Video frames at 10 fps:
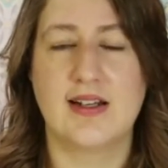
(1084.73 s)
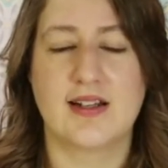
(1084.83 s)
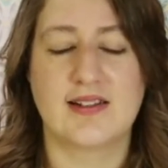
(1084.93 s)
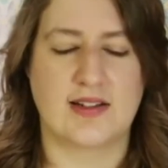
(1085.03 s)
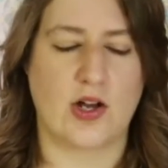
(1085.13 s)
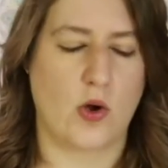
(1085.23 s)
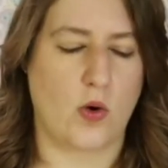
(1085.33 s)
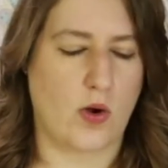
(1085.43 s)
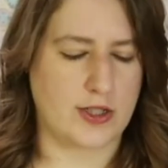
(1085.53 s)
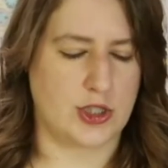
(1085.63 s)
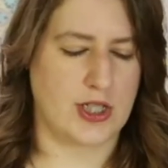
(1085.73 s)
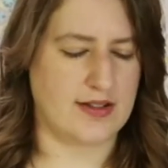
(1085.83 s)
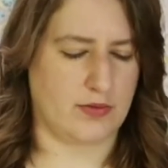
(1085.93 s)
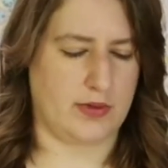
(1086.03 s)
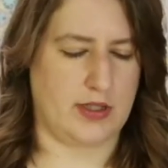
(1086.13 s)
So she is a
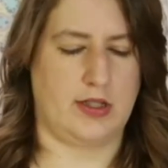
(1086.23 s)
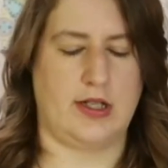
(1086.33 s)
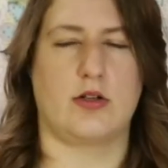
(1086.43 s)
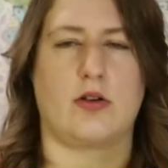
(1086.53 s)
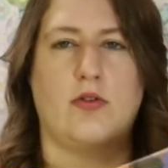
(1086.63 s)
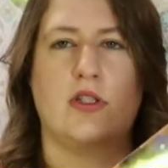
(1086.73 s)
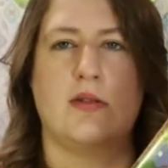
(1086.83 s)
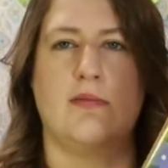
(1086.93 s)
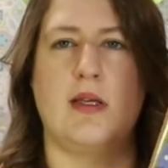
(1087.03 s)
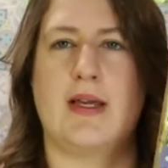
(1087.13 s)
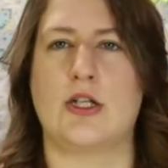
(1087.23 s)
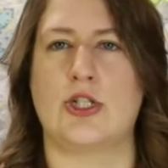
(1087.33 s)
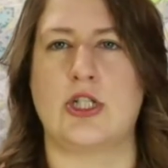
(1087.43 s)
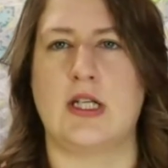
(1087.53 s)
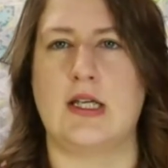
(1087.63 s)
real hero to me because
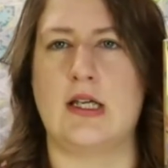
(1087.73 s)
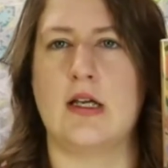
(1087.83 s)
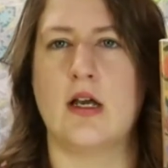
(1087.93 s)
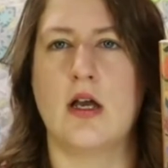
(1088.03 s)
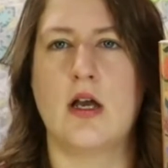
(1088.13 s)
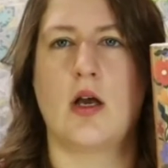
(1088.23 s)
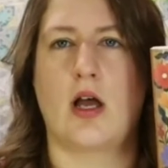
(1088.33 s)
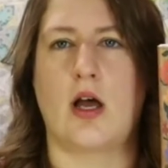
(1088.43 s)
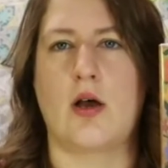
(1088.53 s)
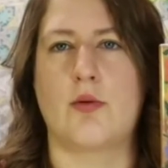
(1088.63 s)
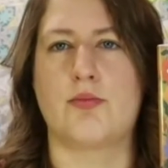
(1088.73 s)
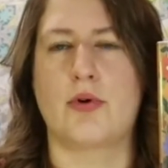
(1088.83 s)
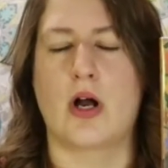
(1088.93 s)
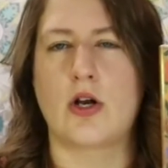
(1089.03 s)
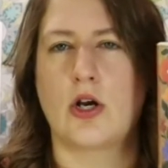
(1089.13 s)
she
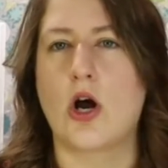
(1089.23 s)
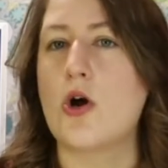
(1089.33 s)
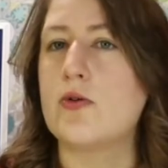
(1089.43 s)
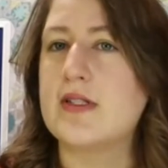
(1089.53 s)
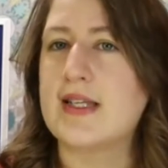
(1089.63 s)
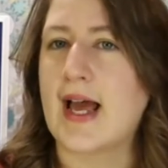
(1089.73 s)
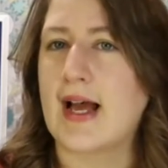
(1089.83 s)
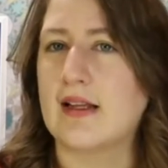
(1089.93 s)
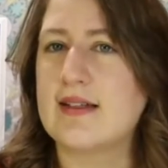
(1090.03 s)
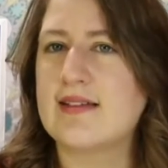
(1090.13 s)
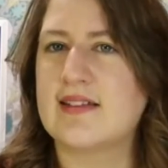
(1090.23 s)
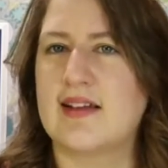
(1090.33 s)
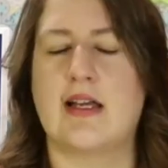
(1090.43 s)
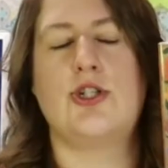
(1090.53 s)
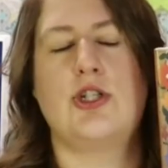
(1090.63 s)
brought her own talents,
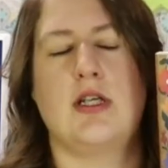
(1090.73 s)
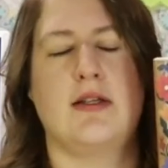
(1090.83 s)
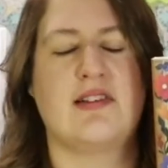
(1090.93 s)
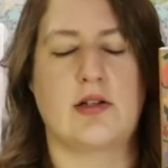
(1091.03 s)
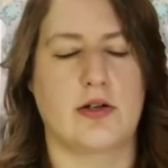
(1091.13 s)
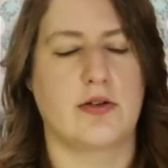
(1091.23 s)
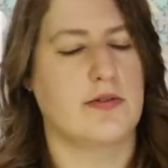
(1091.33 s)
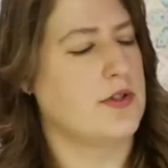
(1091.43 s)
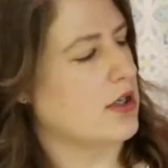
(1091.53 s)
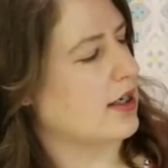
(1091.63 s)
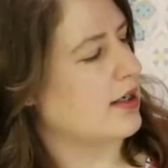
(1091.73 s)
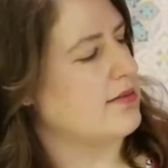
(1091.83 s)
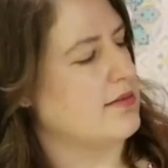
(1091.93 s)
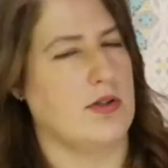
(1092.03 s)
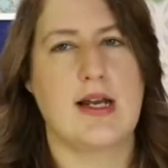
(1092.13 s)
and she served her
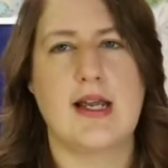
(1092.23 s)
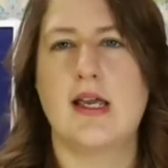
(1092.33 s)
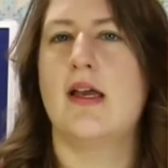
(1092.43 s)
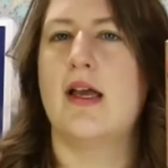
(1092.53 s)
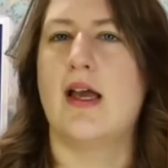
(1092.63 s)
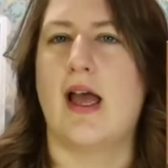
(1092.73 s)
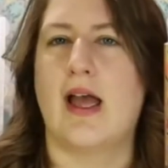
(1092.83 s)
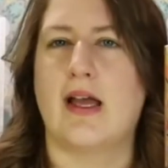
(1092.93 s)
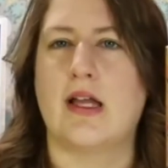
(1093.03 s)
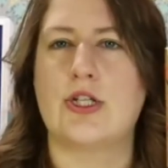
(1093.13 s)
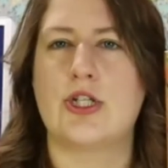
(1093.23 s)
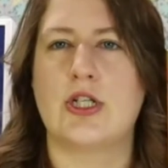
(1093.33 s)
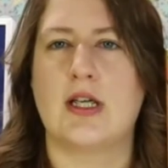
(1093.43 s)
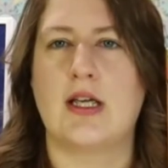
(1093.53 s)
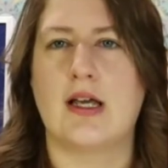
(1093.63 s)
community, and
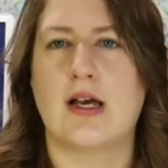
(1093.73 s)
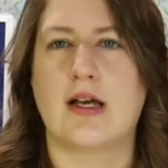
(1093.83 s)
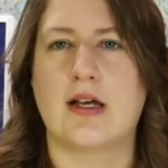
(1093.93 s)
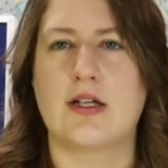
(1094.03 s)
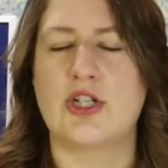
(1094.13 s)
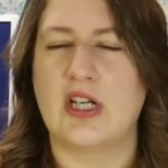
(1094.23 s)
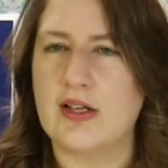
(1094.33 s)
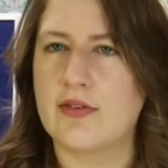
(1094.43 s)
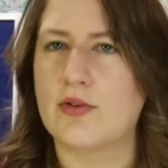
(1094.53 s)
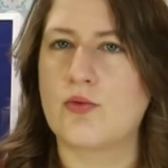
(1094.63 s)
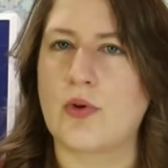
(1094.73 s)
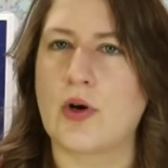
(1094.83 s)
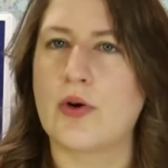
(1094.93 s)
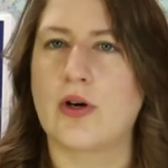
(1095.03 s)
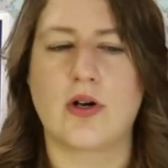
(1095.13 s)
she even wrote
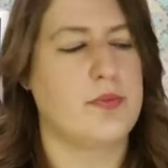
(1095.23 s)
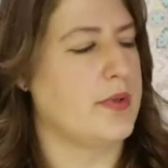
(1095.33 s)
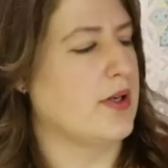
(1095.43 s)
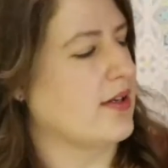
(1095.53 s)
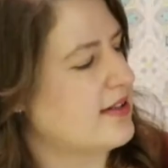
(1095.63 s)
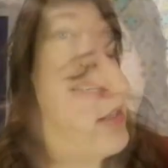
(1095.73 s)
her own books.